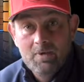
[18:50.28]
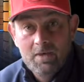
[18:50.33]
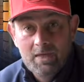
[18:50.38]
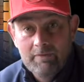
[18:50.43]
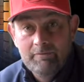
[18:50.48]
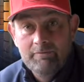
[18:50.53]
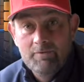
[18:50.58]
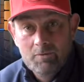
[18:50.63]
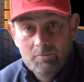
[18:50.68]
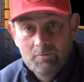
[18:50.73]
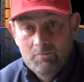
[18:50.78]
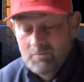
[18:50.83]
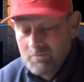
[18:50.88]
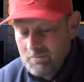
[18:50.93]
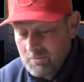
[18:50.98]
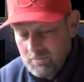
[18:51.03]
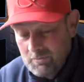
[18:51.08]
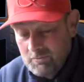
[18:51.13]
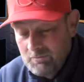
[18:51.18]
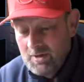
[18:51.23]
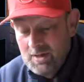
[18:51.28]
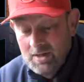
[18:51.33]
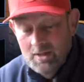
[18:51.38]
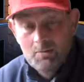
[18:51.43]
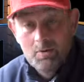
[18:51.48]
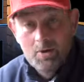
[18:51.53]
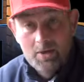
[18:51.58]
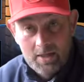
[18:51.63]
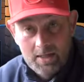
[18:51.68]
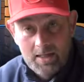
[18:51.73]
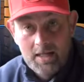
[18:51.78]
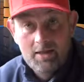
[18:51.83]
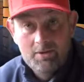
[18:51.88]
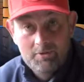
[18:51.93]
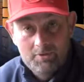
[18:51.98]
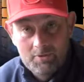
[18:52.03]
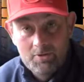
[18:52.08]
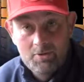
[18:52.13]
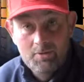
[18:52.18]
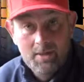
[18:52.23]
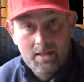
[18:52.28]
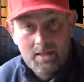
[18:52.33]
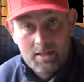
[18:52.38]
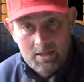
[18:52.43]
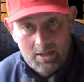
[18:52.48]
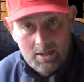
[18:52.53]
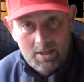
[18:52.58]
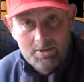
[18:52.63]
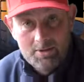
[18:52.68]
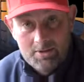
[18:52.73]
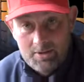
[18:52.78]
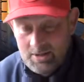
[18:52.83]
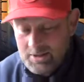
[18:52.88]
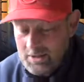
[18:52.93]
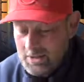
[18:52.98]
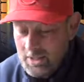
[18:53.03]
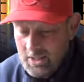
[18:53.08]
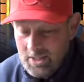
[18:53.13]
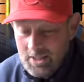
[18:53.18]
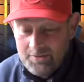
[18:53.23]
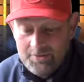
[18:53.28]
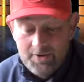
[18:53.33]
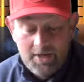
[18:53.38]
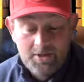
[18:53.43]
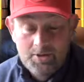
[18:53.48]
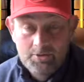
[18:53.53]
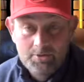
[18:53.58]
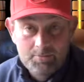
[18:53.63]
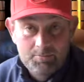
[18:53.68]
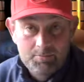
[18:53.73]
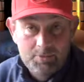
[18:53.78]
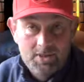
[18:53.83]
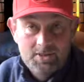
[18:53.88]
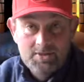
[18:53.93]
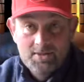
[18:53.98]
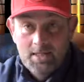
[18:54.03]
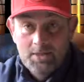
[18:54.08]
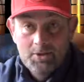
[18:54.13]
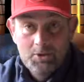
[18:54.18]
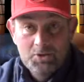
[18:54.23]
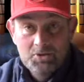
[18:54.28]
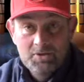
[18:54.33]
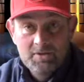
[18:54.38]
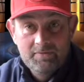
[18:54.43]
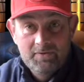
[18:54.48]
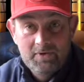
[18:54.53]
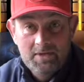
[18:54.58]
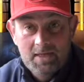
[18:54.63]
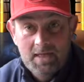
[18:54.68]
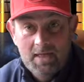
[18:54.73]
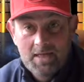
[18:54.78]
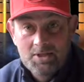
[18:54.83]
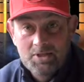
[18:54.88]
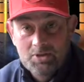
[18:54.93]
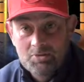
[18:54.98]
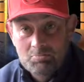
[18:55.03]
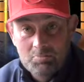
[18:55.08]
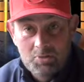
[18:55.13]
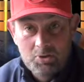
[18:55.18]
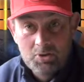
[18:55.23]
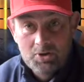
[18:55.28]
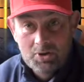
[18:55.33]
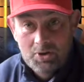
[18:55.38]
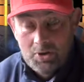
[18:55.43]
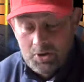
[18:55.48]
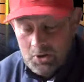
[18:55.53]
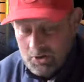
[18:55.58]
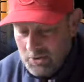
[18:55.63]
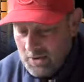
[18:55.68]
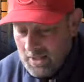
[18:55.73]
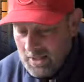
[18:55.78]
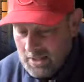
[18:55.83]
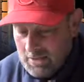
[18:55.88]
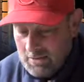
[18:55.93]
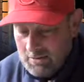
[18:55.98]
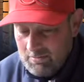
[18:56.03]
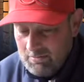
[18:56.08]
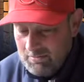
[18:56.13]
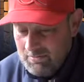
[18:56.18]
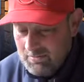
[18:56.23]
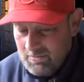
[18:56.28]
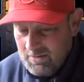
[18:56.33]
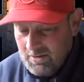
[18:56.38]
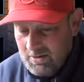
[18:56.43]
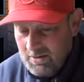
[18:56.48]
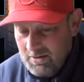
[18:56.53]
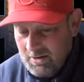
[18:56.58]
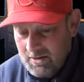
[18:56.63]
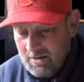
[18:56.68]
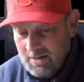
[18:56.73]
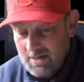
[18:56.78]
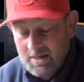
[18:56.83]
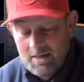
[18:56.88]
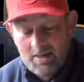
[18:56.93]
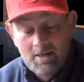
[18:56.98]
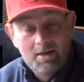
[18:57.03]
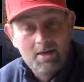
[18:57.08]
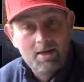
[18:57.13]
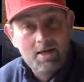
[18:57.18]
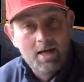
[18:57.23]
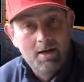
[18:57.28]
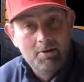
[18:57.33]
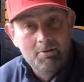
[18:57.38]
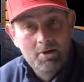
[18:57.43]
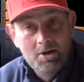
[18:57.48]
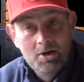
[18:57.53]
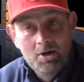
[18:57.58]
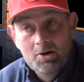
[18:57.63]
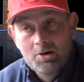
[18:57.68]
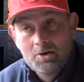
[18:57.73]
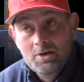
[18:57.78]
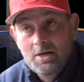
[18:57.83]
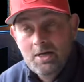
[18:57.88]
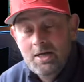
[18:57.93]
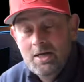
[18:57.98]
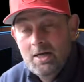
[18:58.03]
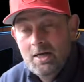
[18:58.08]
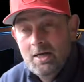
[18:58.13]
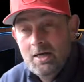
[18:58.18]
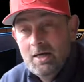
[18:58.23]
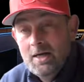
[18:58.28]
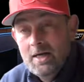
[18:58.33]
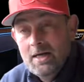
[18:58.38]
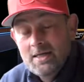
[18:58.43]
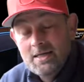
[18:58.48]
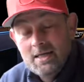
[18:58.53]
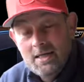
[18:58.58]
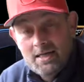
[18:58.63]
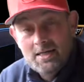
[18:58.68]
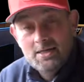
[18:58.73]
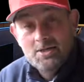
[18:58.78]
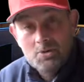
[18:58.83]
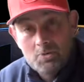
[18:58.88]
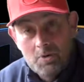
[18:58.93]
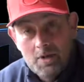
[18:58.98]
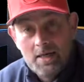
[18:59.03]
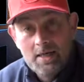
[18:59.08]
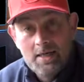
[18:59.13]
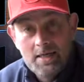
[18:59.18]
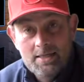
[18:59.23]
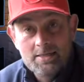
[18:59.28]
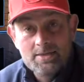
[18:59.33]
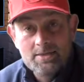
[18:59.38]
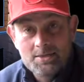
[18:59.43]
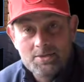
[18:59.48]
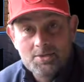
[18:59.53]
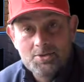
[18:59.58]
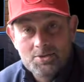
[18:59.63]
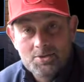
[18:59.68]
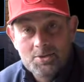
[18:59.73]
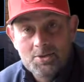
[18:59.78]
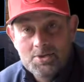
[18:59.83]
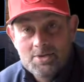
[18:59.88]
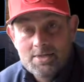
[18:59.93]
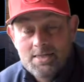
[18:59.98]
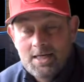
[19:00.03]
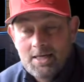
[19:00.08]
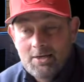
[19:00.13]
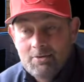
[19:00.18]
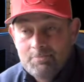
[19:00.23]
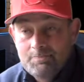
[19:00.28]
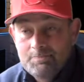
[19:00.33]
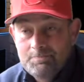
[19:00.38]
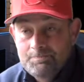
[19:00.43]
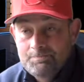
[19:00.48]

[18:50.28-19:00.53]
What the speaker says: If you really want to get through it, and then you'll press that notification button and all that carry on. It is quite easy to sort out.